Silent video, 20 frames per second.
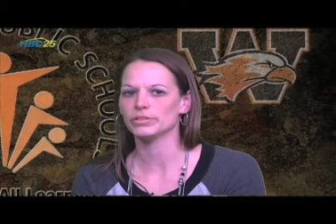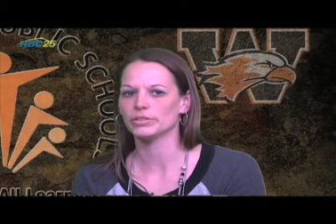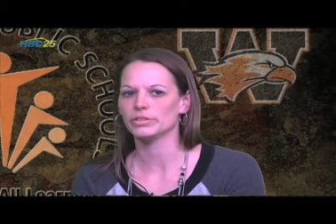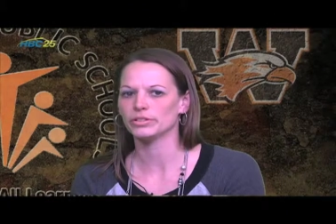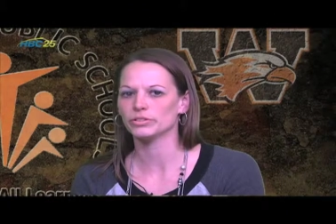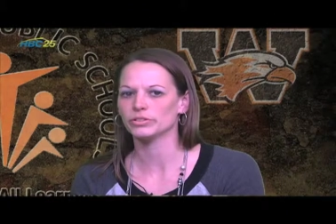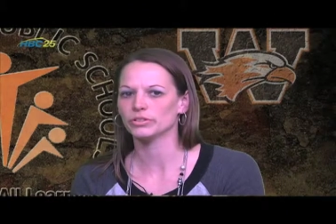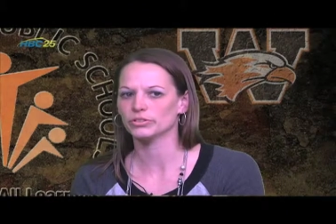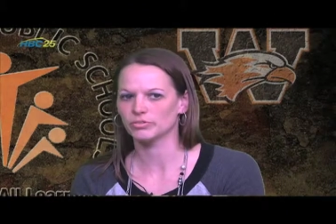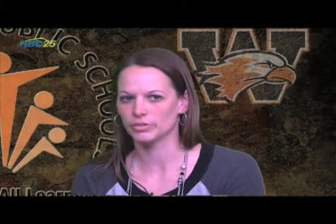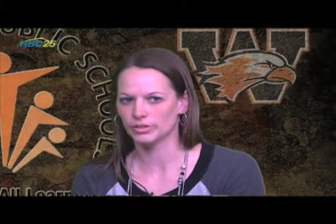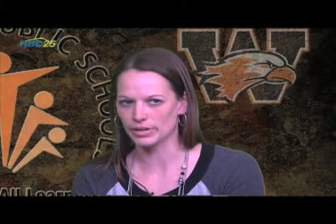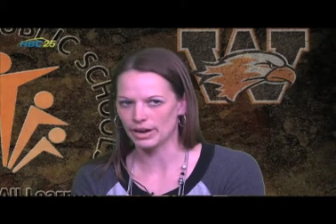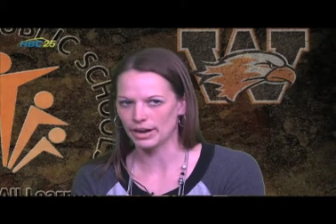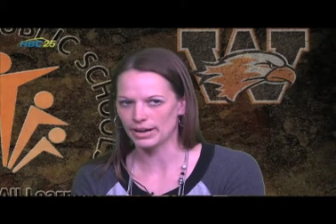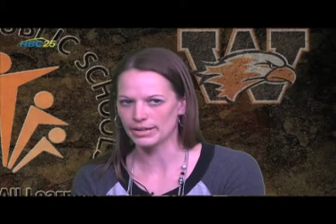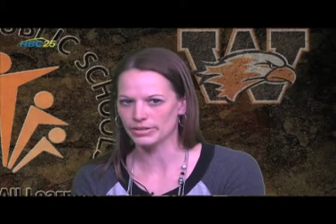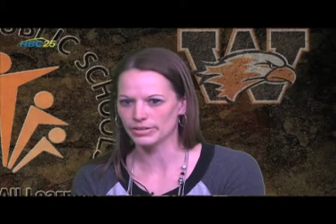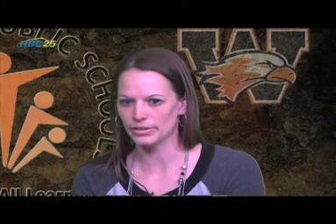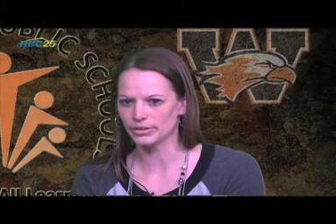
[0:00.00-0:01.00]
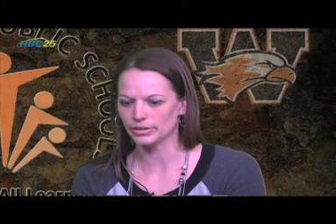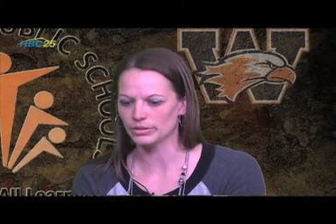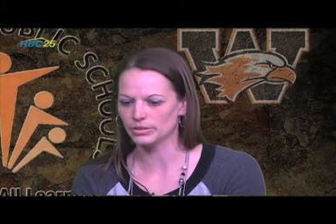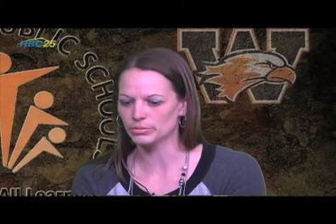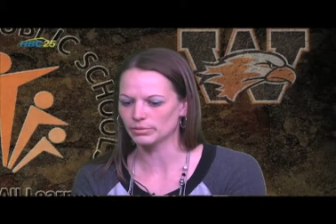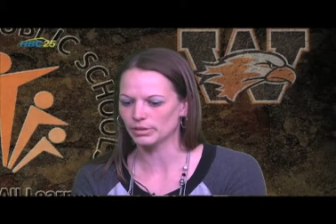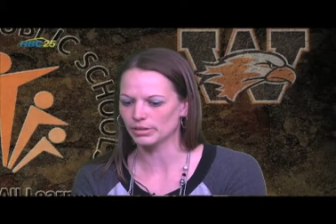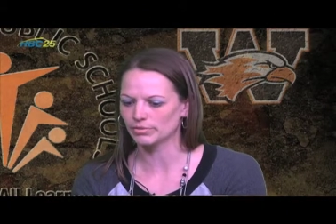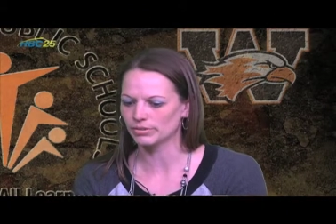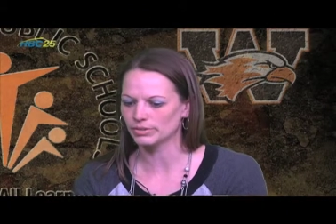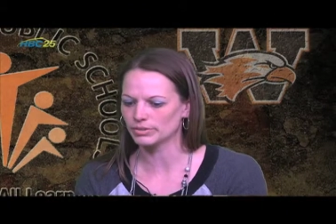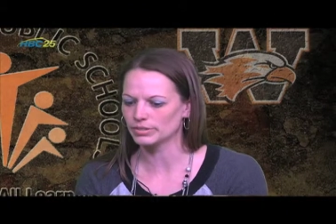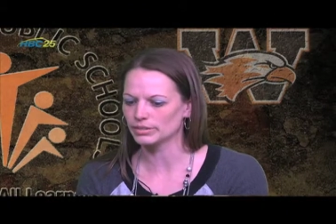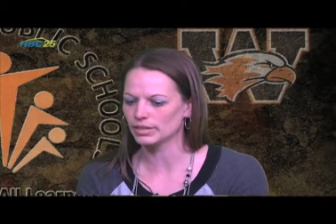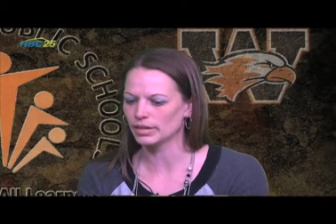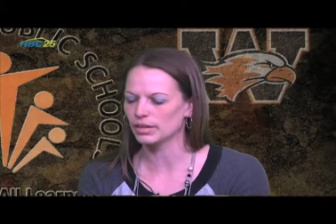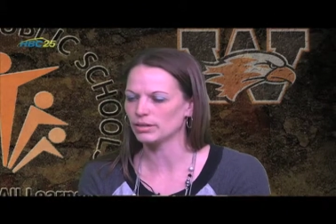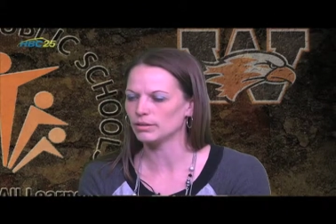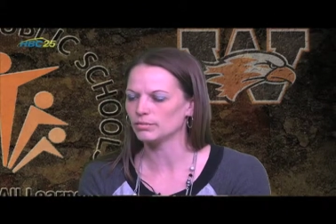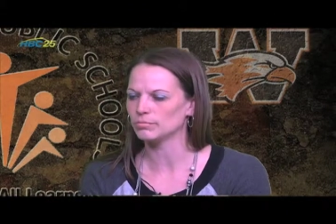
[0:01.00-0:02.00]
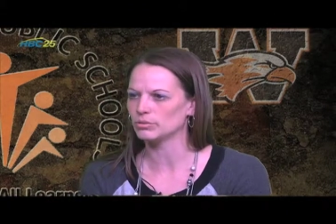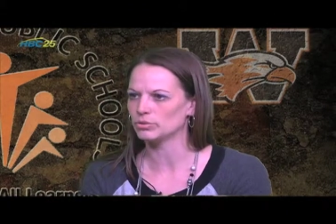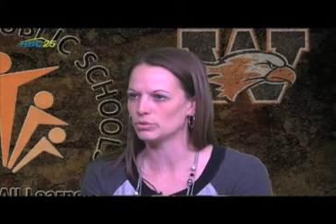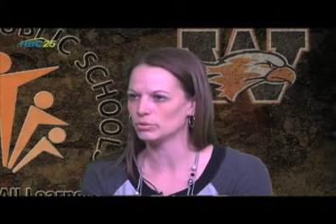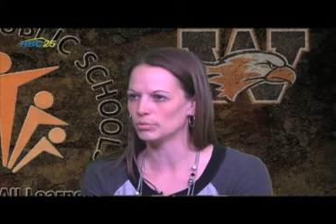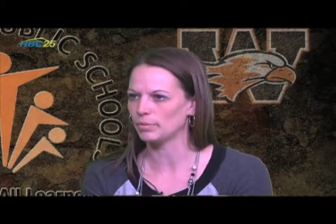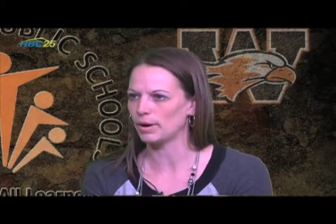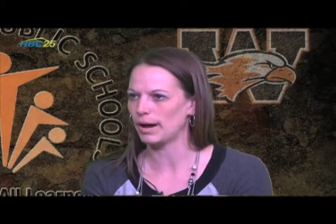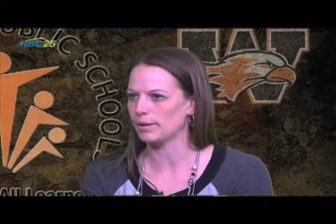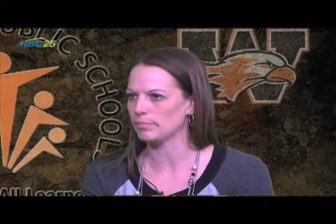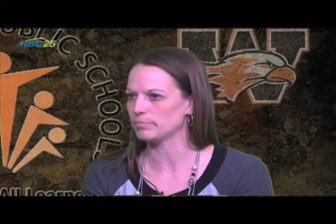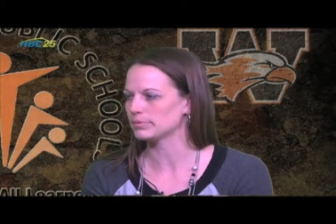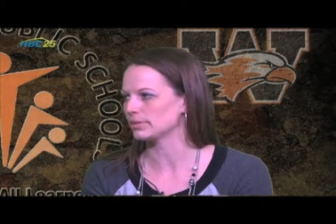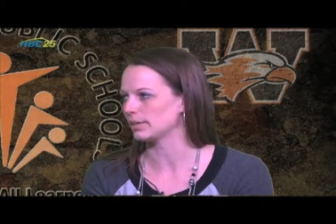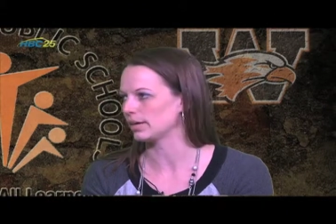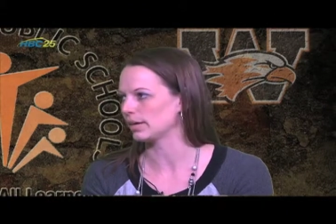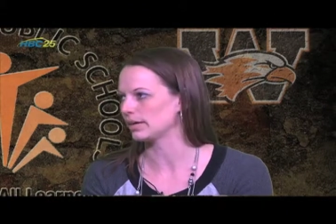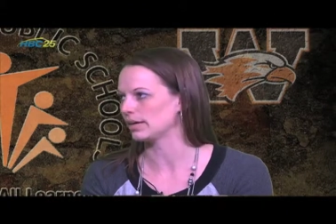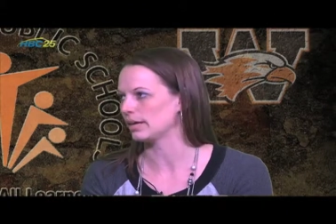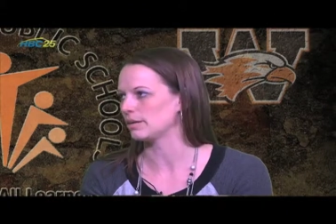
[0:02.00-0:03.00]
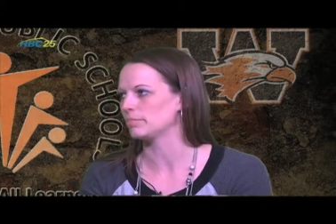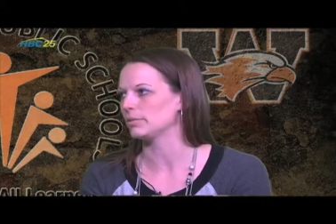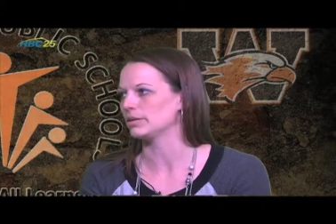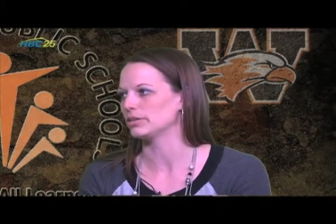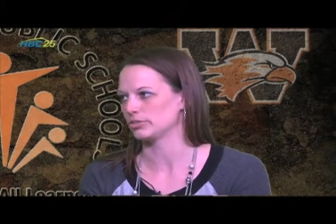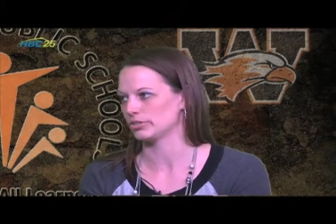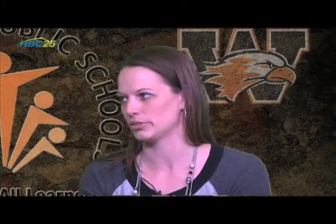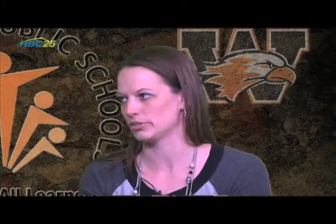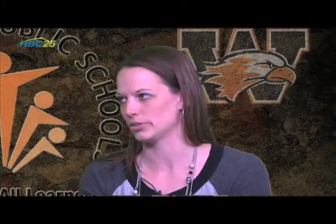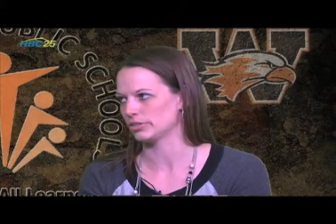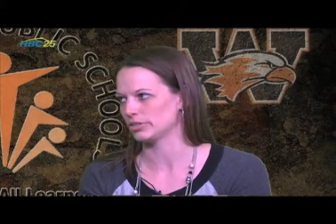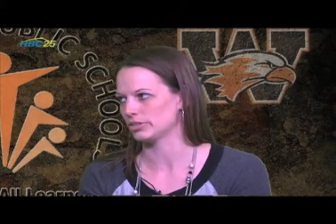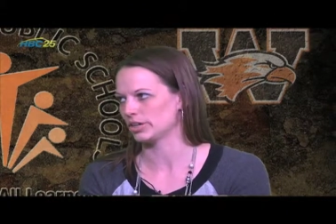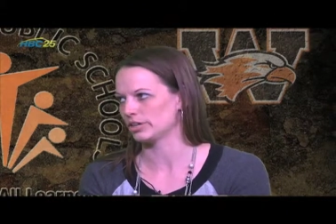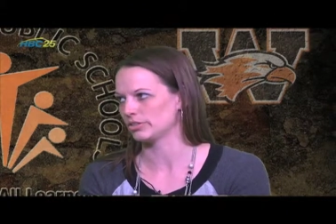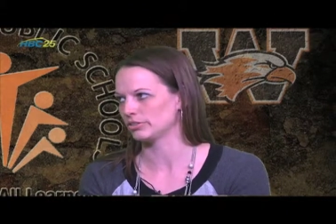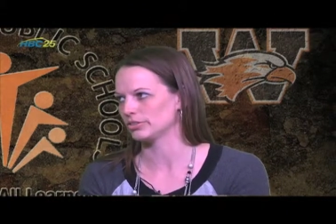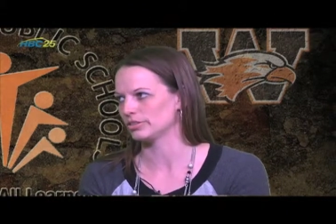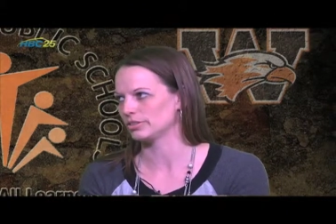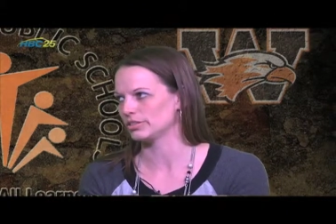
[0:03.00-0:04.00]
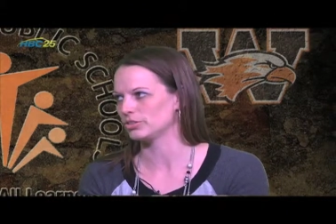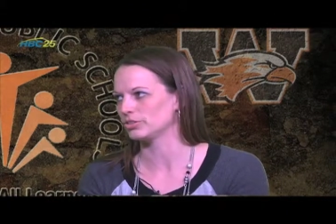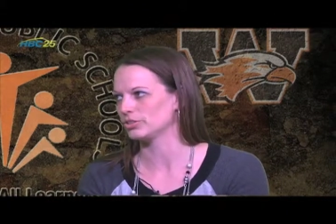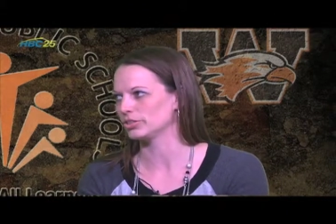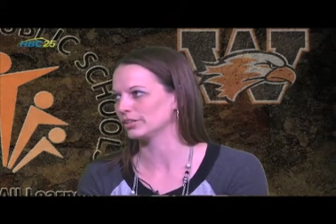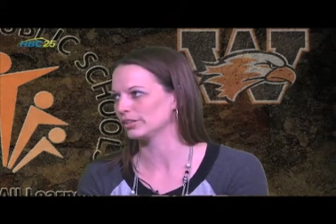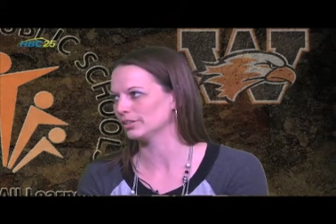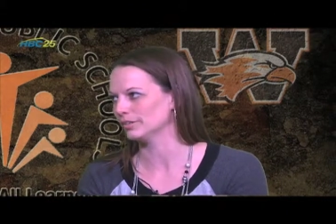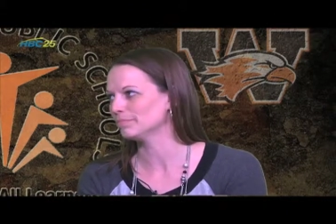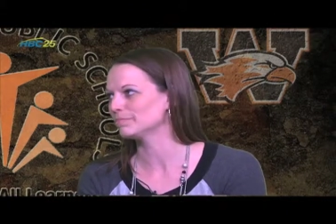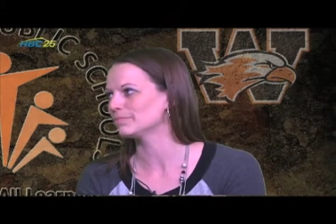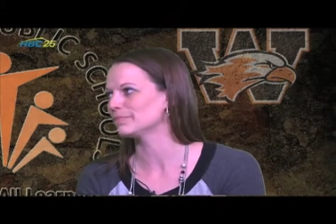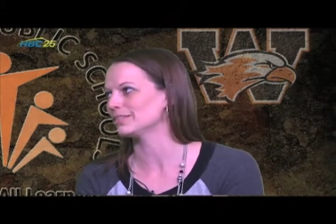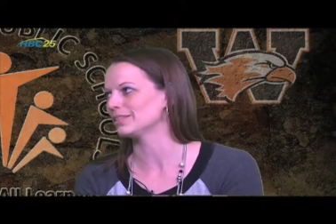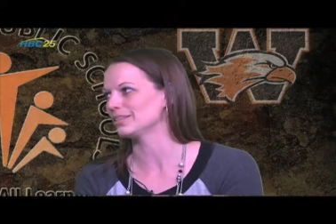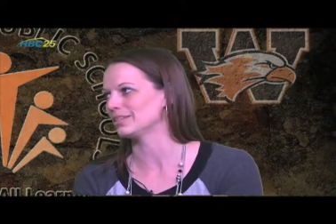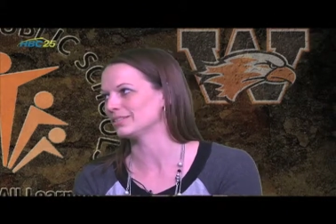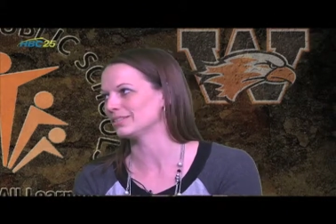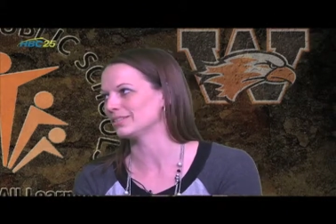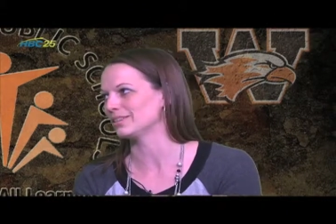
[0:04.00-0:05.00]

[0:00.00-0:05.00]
the district for nine years when okay. i first came to waps i came in as an early childhood teacher okay before we go